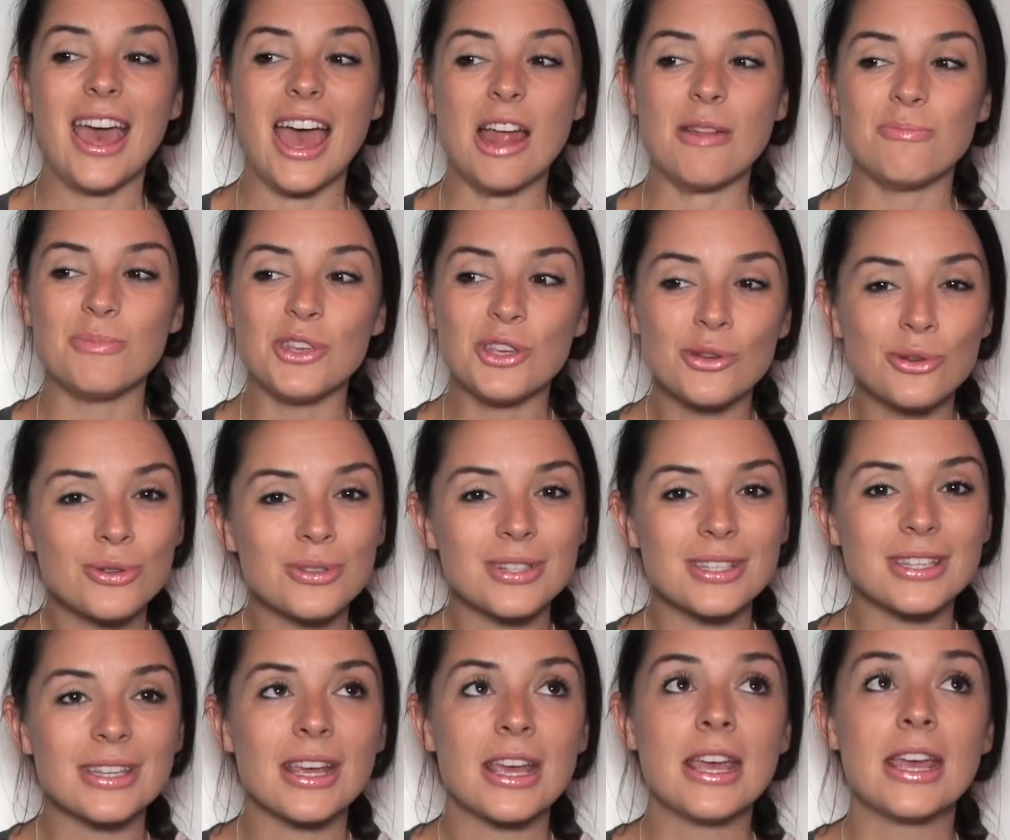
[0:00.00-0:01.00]
And
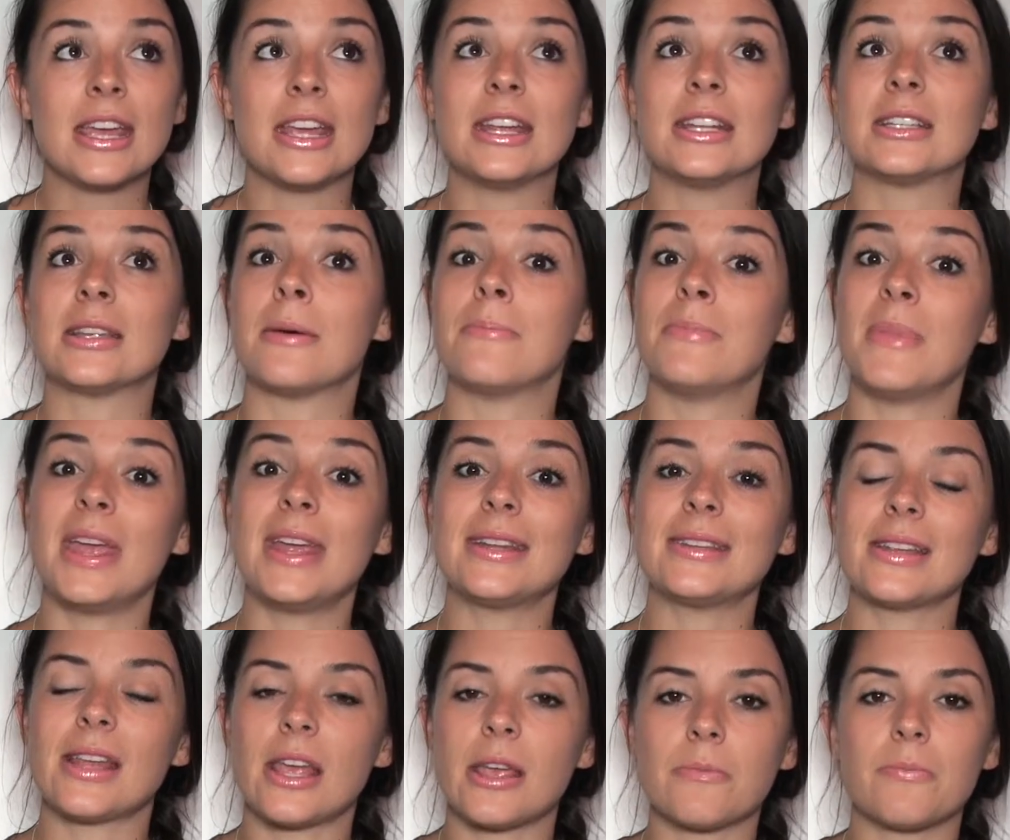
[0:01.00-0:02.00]
Muse is
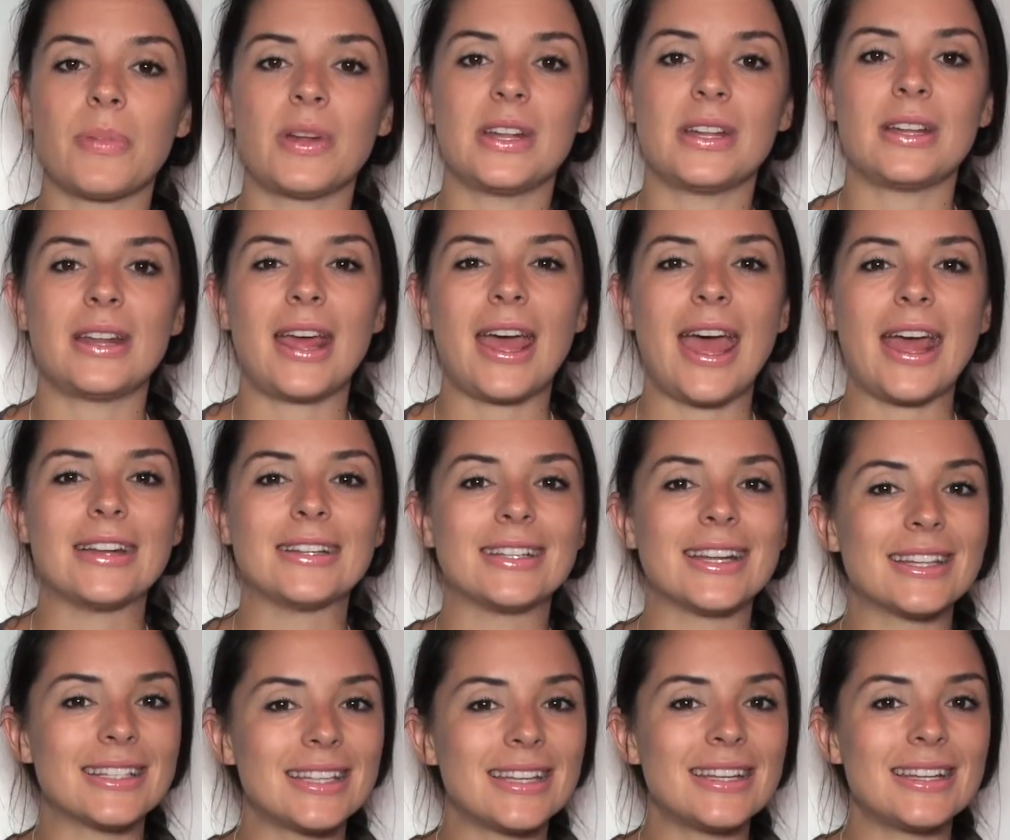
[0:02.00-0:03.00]
amazing, but it
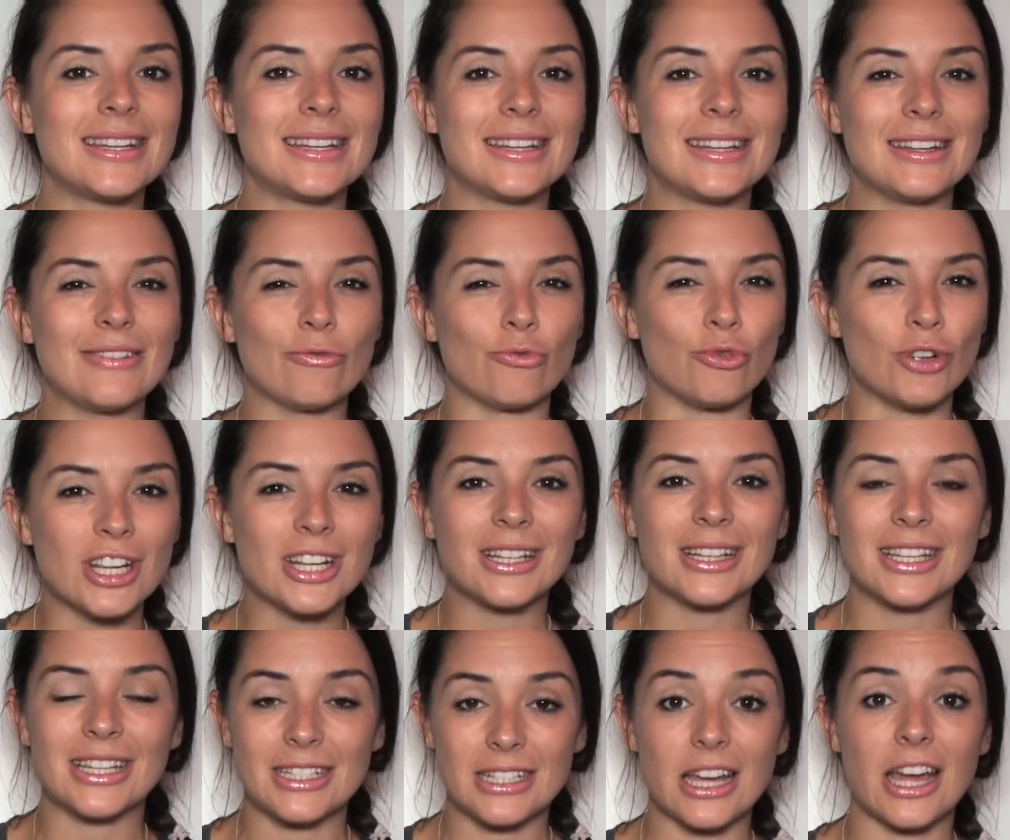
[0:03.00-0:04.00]
doesn't
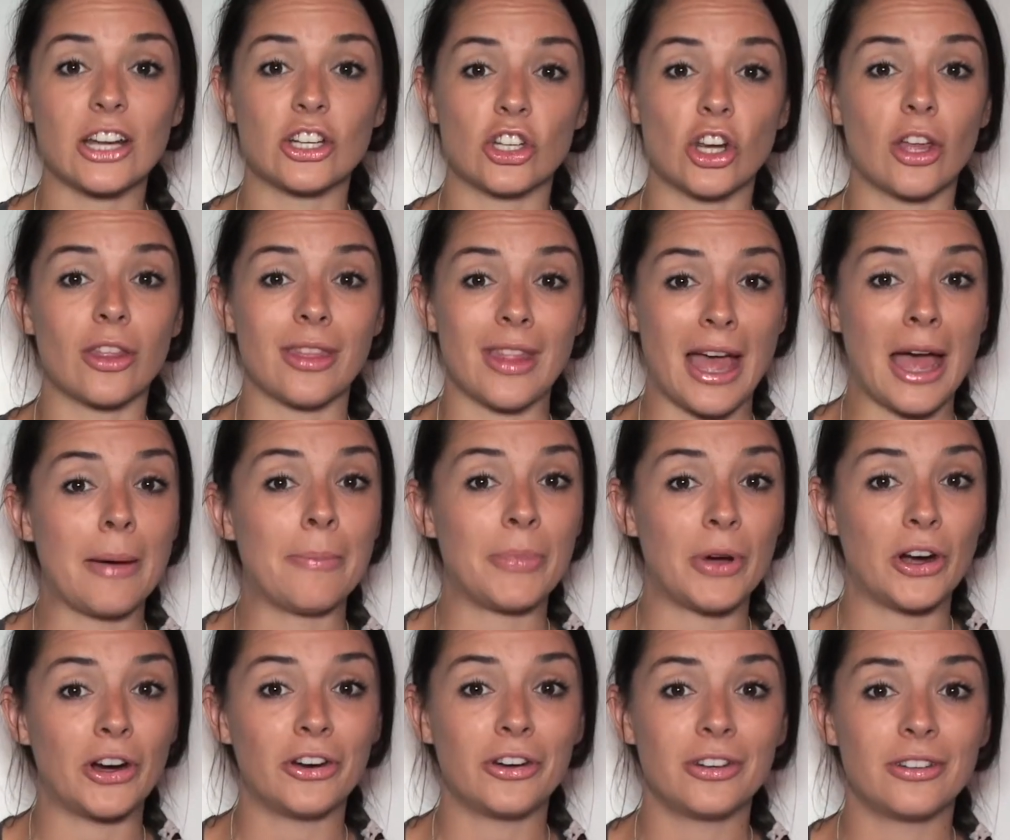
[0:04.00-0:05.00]
really touch on that
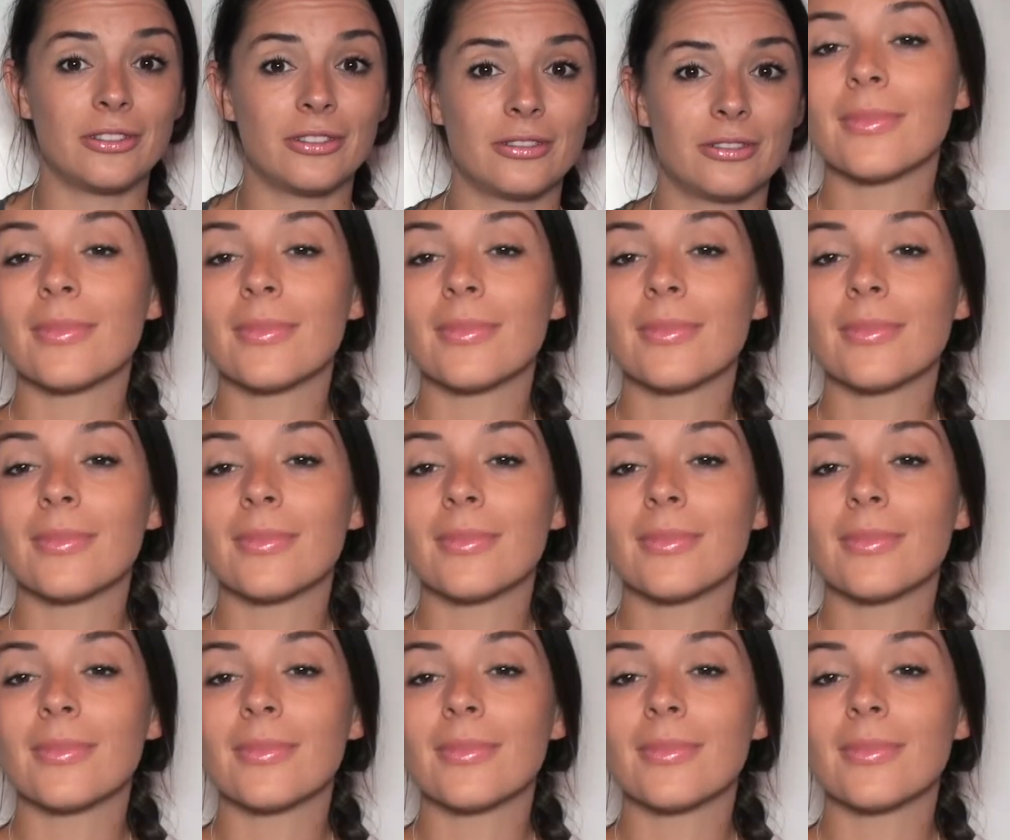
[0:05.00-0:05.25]
part.